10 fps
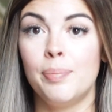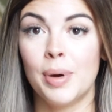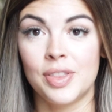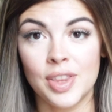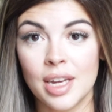
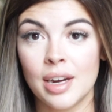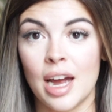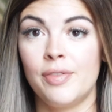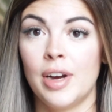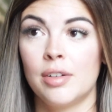But then
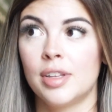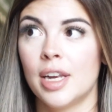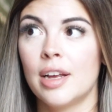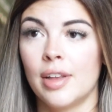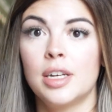I found
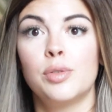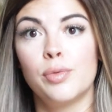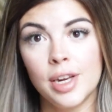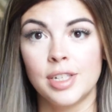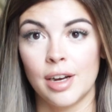that I liked
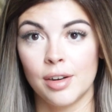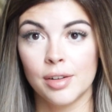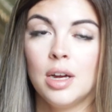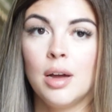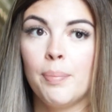retail.
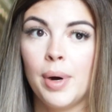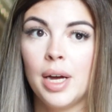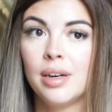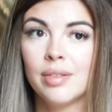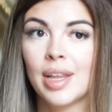
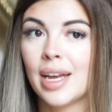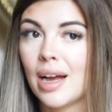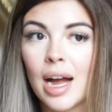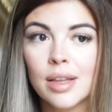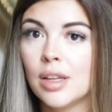But like,
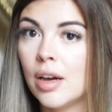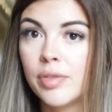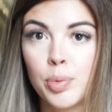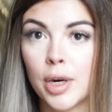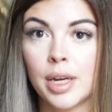I
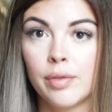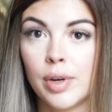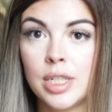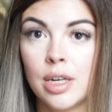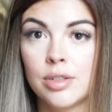loved working
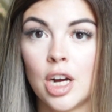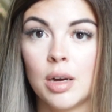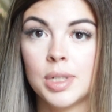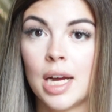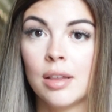retail
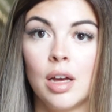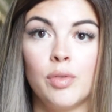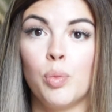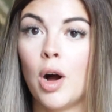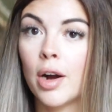jobs. I
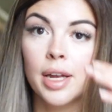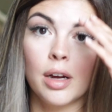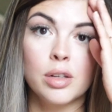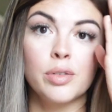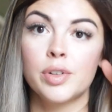love walking
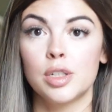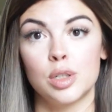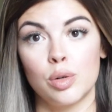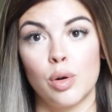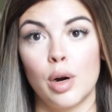all over the
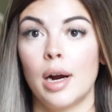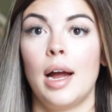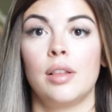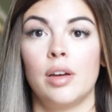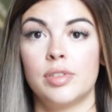store.
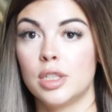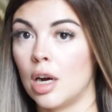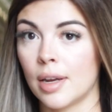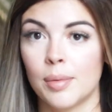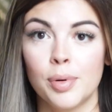I love
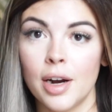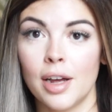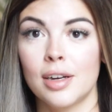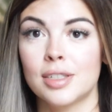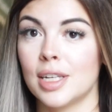stocking
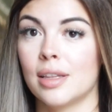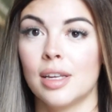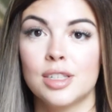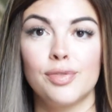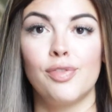products. Like,
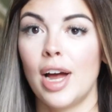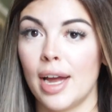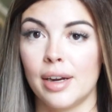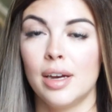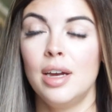that's
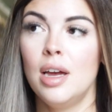fine.